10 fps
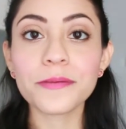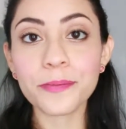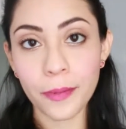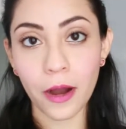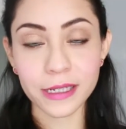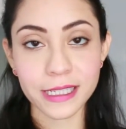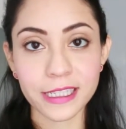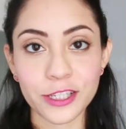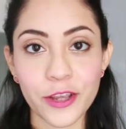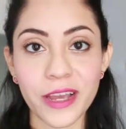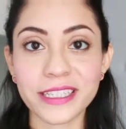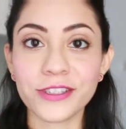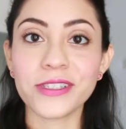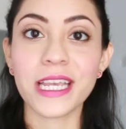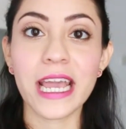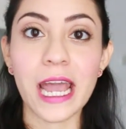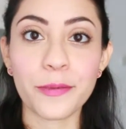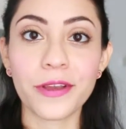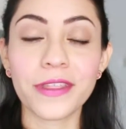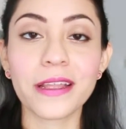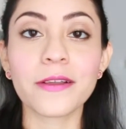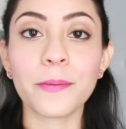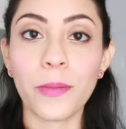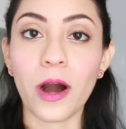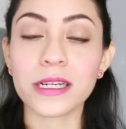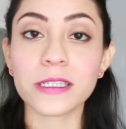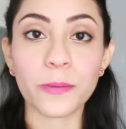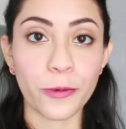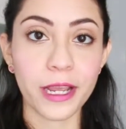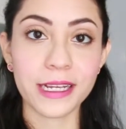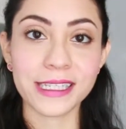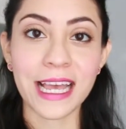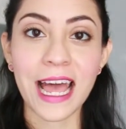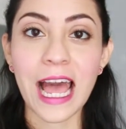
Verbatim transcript: unboxing so you get to see everything the box brings.